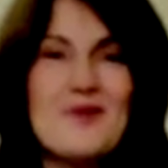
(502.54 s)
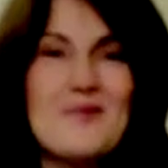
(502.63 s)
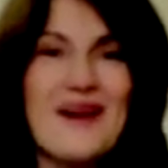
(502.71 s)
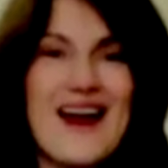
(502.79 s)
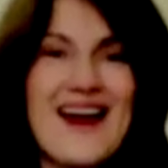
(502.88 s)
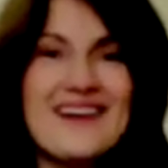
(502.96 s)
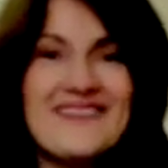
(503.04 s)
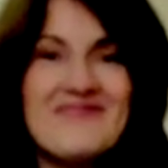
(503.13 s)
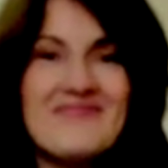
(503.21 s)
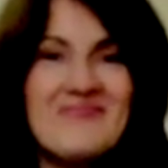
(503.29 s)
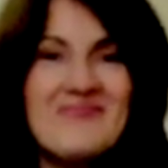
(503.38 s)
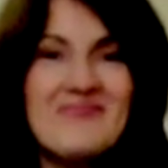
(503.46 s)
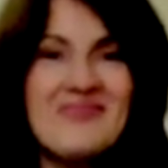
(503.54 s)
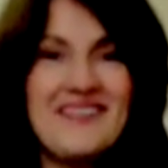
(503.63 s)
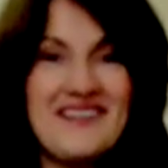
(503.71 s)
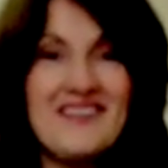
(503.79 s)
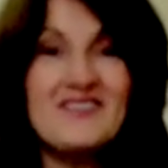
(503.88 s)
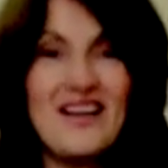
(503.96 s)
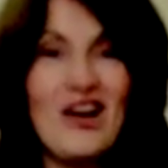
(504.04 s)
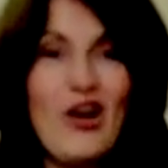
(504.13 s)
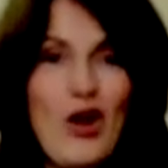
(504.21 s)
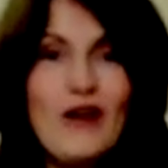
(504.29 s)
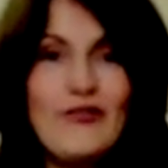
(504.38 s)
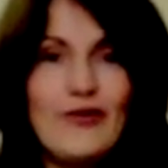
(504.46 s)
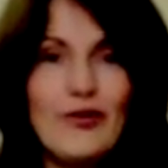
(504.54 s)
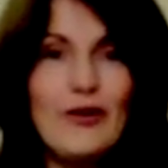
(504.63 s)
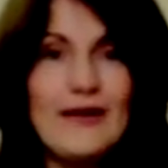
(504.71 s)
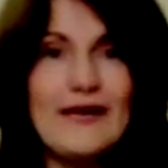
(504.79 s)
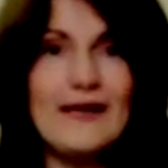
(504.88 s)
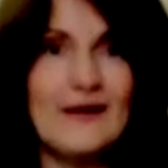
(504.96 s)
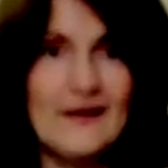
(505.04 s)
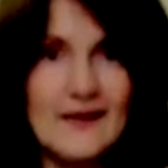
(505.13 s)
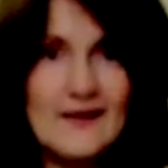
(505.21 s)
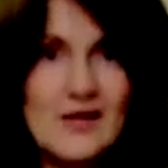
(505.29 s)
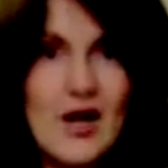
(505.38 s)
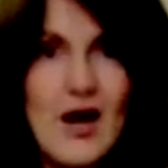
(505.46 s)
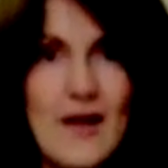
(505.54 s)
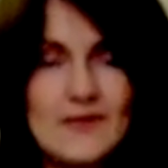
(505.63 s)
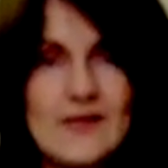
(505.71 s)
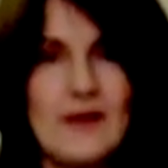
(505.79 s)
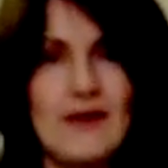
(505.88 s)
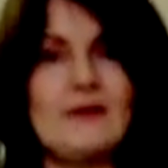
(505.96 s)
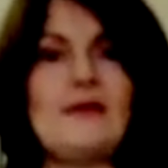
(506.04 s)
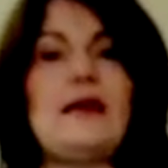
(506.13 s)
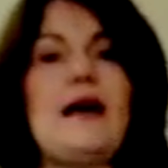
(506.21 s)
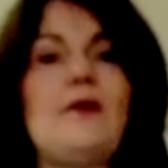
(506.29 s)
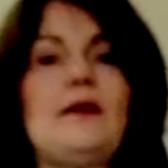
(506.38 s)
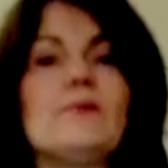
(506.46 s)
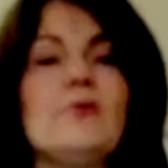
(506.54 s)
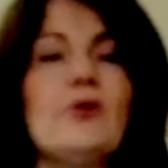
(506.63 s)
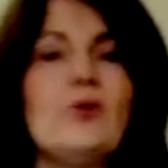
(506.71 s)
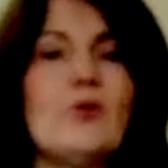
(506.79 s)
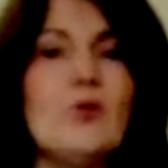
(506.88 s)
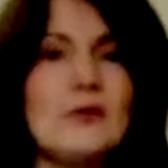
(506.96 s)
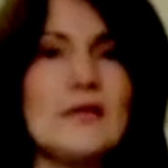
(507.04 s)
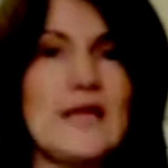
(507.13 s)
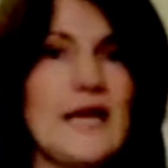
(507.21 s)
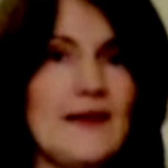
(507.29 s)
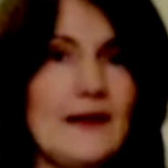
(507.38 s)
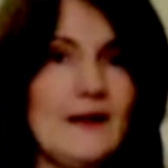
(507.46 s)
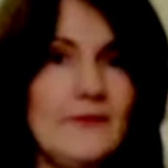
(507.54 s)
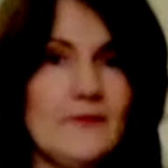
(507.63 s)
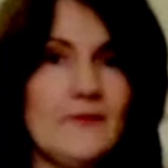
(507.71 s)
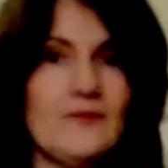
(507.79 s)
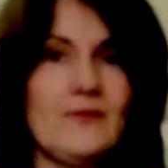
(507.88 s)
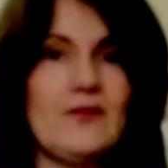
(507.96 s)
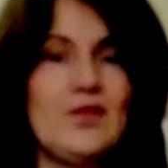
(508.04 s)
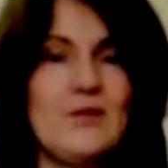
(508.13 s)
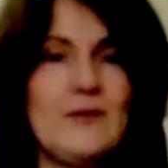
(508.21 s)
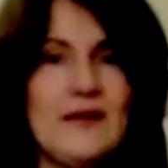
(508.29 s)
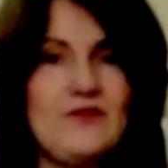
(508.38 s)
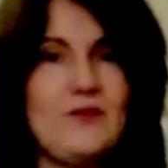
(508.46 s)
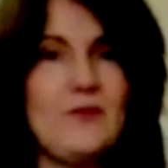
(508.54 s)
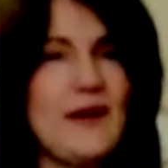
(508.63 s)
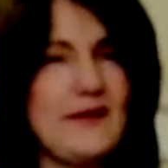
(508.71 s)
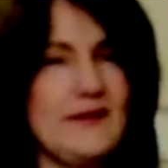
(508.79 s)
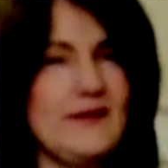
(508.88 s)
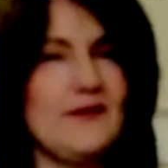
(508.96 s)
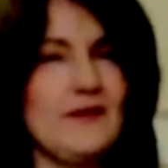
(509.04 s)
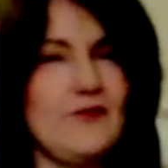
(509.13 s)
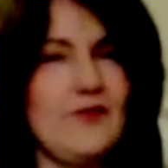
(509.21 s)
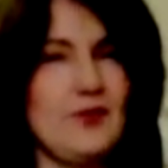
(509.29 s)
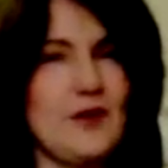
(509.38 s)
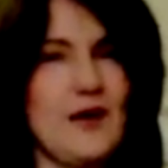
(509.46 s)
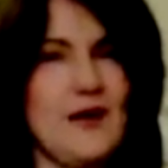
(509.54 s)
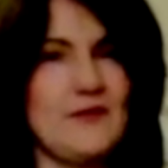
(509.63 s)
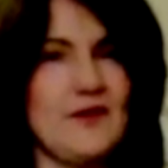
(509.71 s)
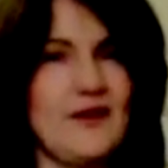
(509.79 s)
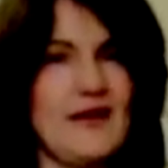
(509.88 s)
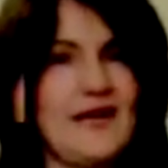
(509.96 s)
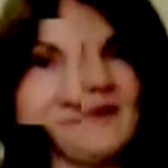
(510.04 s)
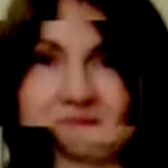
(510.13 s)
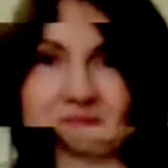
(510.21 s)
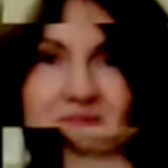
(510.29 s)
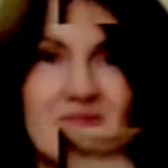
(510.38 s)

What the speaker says: brain? You've done a lot of learning in little time. So let's see how we can put it all together. You might have to practice this a few times, okay?